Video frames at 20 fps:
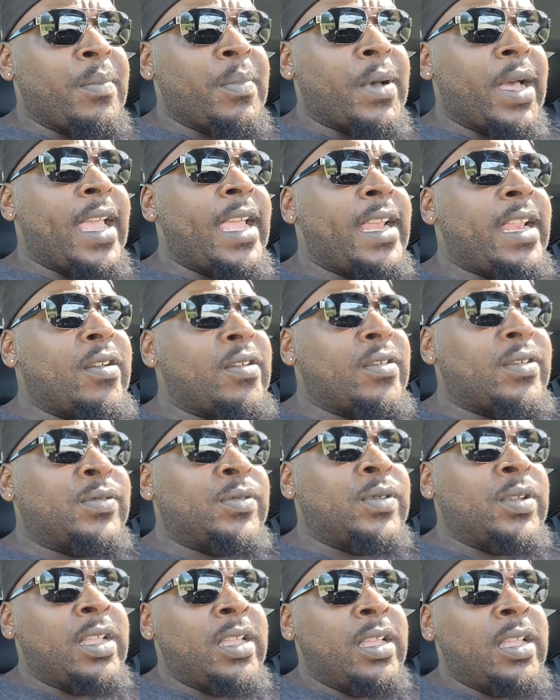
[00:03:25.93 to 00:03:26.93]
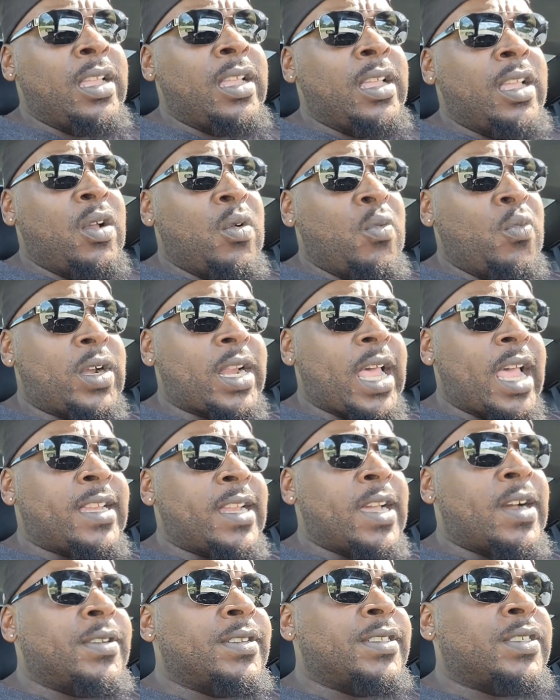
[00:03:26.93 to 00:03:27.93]
But anywho, what I
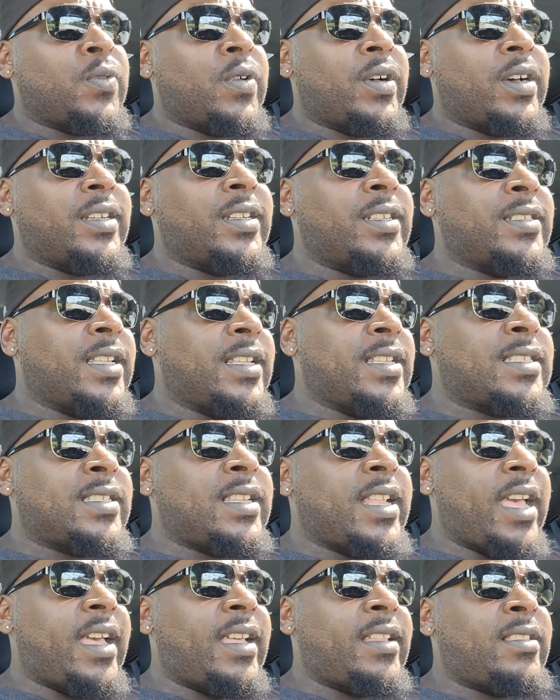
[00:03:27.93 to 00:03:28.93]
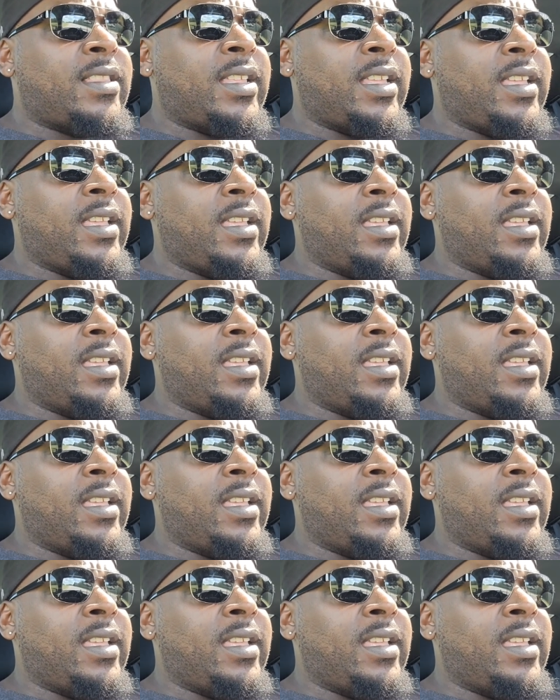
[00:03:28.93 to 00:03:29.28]
noticed is that